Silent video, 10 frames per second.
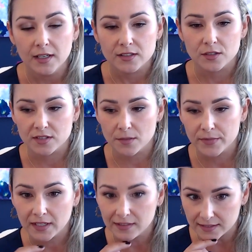So
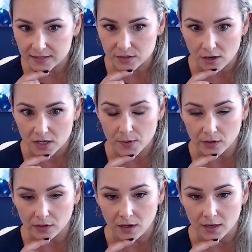something I like to talk about
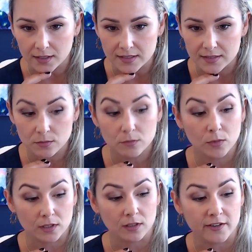a lot is
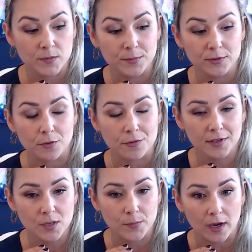what a lot of people don't
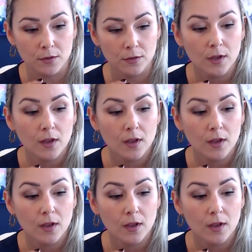think about.